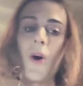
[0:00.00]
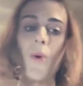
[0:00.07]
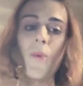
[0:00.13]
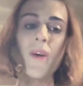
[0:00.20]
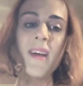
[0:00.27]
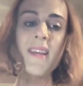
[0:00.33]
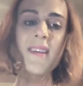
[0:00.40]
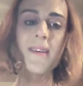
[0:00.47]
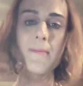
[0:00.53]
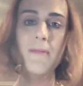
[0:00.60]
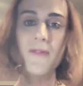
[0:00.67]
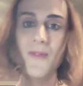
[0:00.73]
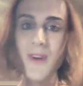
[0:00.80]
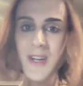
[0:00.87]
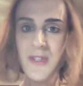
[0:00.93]
When
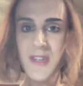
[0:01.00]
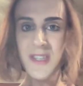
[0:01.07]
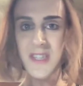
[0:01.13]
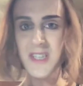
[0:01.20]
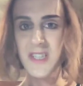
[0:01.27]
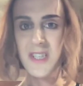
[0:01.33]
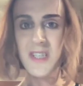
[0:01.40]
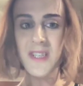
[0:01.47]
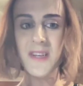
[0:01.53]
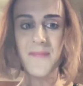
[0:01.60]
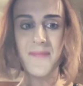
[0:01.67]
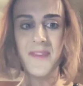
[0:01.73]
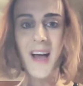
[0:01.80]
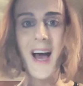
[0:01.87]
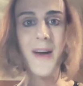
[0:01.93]
before I transitioned,
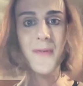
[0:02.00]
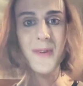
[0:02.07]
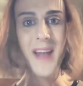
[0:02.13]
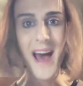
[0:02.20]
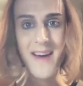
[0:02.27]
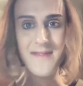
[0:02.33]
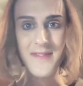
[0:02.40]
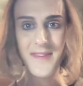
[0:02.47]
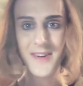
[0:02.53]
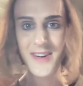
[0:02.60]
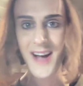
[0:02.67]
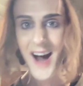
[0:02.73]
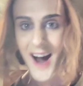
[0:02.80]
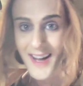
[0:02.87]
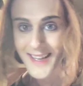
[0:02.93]
I would have a very
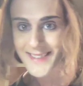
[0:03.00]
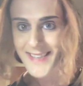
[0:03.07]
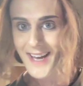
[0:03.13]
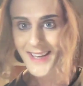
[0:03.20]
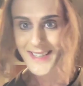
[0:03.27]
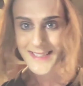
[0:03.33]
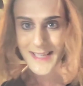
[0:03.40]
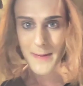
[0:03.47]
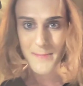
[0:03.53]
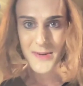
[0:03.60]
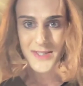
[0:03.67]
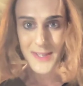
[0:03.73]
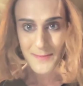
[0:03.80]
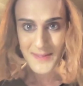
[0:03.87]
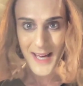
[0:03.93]
hot Italian temper
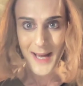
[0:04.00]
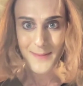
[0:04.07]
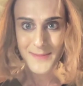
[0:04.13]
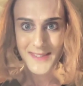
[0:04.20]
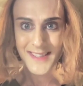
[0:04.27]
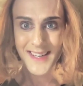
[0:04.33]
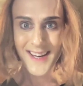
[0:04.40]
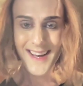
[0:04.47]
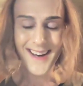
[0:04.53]
sometimes.